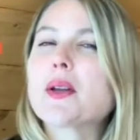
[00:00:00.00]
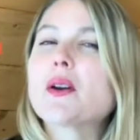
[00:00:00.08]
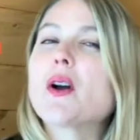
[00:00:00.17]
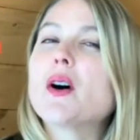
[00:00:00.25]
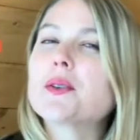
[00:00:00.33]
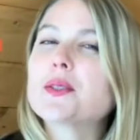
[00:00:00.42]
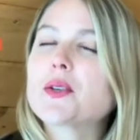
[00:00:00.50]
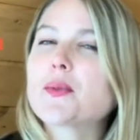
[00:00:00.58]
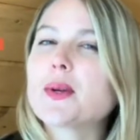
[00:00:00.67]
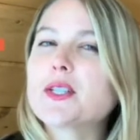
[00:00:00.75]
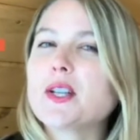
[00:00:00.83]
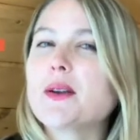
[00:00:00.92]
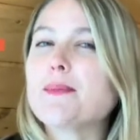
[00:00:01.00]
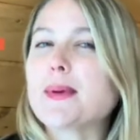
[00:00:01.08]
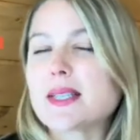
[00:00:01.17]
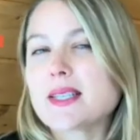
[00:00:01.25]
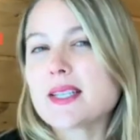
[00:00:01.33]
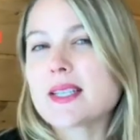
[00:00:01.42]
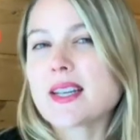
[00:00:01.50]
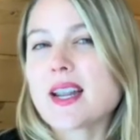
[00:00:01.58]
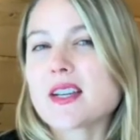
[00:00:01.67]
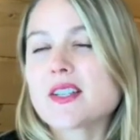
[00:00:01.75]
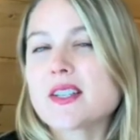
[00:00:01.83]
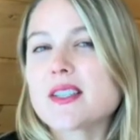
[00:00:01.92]
but you're also reaching business
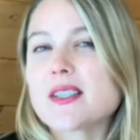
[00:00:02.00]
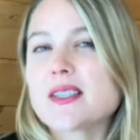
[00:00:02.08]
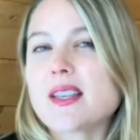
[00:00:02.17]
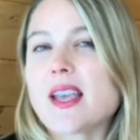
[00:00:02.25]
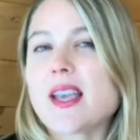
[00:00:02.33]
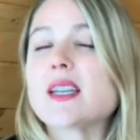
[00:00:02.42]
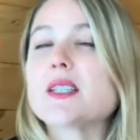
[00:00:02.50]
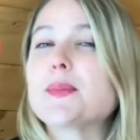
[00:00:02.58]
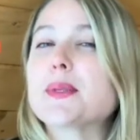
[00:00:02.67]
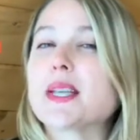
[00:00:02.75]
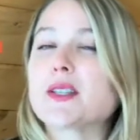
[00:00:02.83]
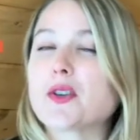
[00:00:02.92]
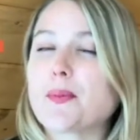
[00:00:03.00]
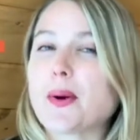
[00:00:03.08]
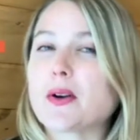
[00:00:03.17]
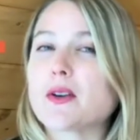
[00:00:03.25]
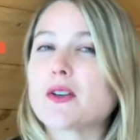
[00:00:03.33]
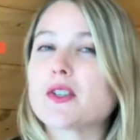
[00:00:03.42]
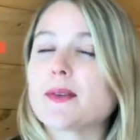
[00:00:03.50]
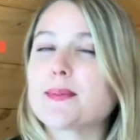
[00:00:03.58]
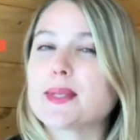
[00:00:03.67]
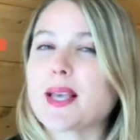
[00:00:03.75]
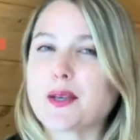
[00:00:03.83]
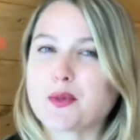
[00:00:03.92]
connections and potential
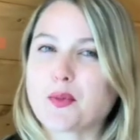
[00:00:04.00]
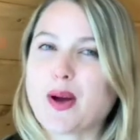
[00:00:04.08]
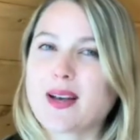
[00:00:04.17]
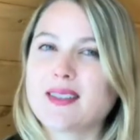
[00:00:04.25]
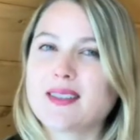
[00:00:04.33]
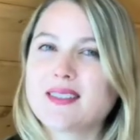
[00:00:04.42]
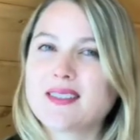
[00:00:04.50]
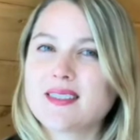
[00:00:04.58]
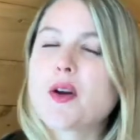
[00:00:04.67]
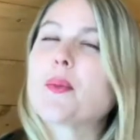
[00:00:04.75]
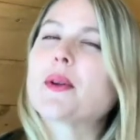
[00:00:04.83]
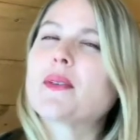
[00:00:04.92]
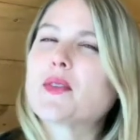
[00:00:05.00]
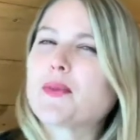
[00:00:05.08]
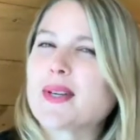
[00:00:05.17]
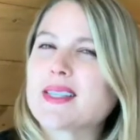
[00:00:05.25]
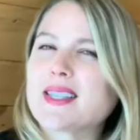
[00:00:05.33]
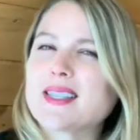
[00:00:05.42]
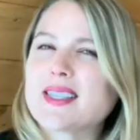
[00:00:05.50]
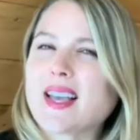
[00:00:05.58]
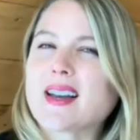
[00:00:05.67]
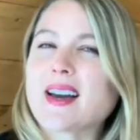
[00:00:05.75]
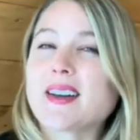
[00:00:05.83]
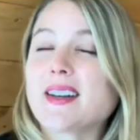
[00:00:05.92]
partnerships as well. One of the reasons
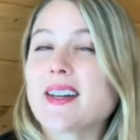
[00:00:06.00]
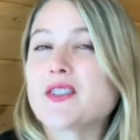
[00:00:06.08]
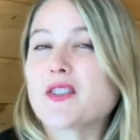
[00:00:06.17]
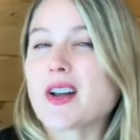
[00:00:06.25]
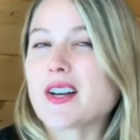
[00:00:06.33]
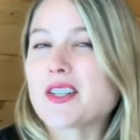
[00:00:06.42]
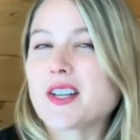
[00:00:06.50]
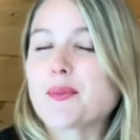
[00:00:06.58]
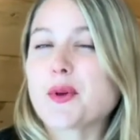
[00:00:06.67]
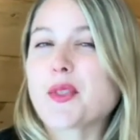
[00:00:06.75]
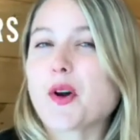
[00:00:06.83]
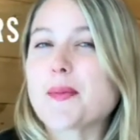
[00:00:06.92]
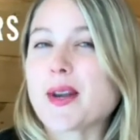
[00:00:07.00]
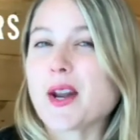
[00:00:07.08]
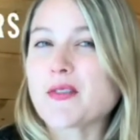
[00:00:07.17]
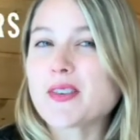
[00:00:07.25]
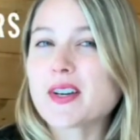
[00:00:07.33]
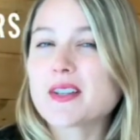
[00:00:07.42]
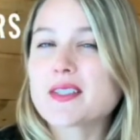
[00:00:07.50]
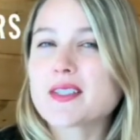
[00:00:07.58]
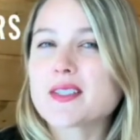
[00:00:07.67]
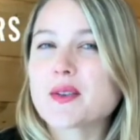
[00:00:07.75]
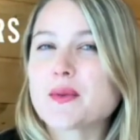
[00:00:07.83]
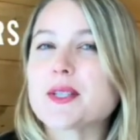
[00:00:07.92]
I got an introduction with Urban
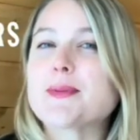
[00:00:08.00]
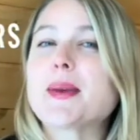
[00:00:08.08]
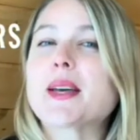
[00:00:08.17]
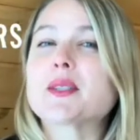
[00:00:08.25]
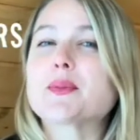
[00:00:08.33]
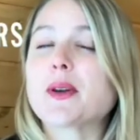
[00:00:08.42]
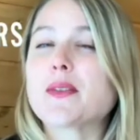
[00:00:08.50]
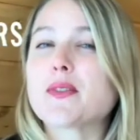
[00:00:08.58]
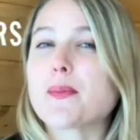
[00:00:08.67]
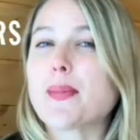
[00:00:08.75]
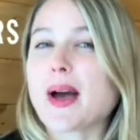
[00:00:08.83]
Outfitters was because one of their